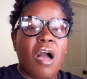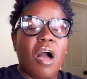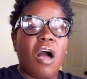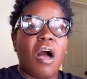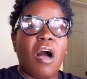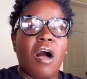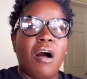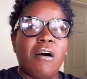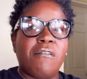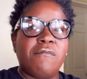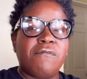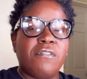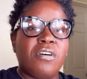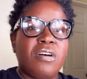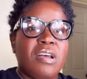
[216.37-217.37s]

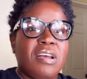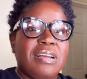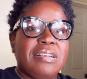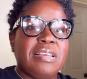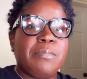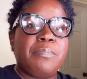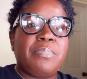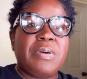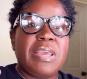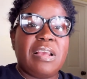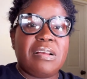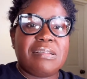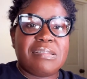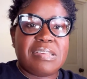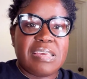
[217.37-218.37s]
of
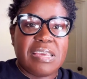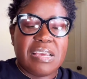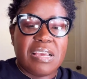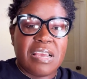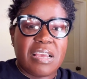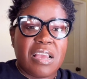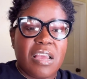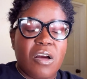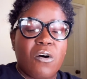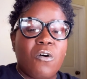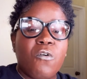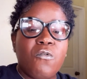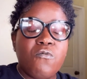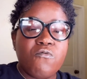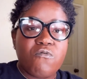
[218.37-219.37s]
depicting
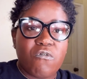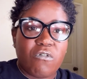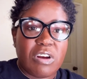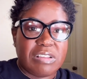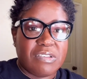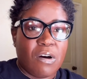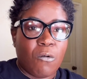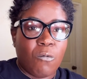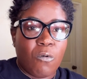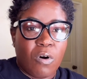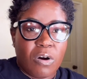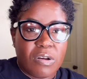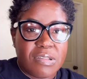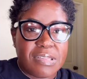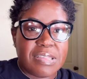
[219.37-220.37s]
who Rita
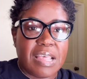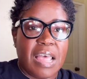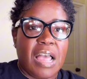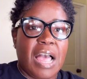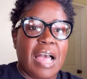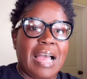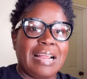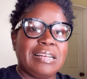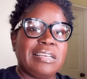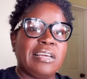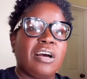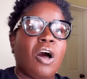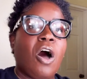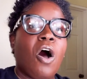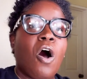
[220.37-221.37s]
was and
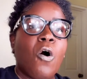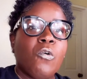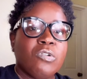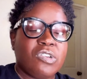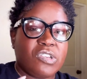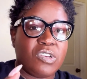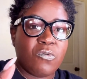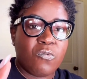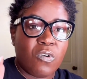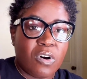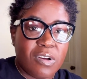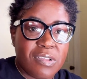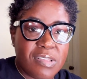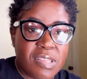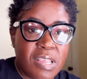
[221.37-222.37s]
how she
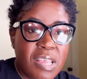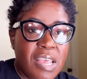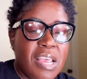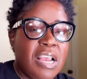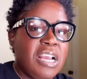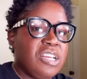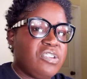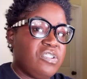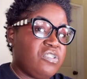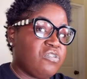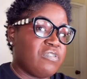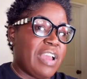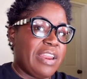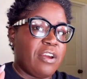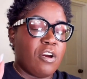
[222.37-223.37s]
was. She
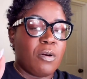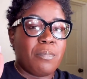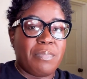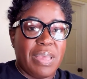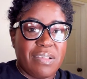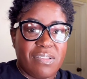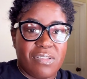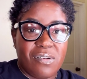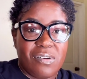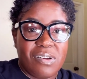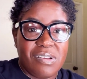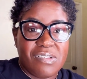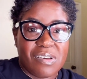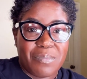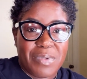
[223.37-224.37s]
tried her best to do the
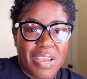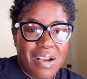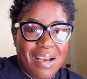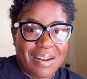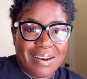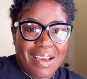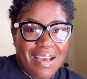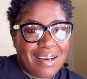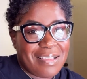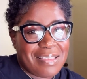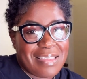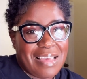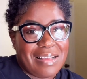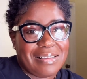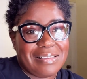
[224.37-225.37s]
Jamaican
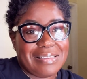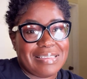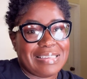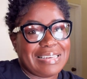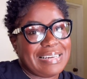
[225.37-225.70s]
accent.